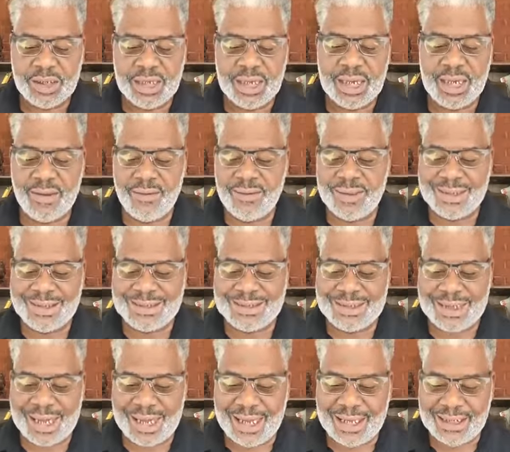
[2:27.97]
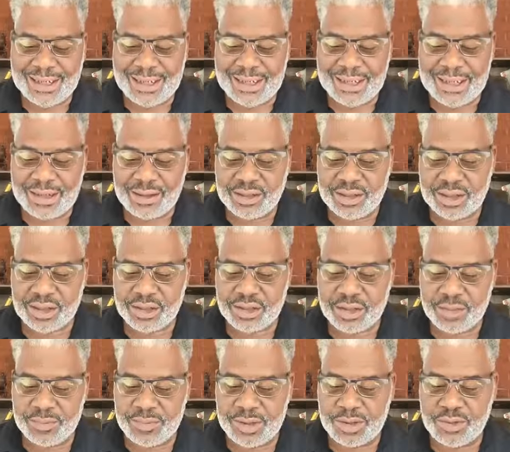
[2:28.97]
in the daily
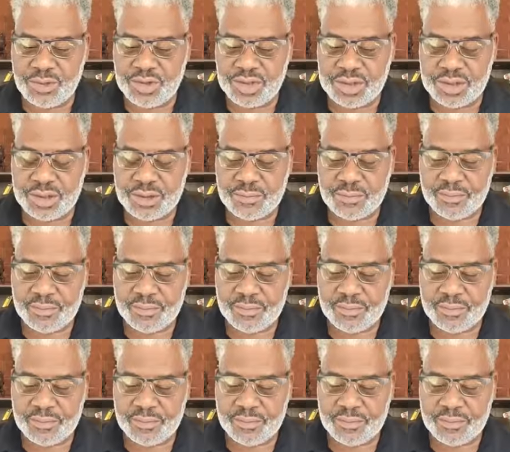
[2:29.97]
distribution.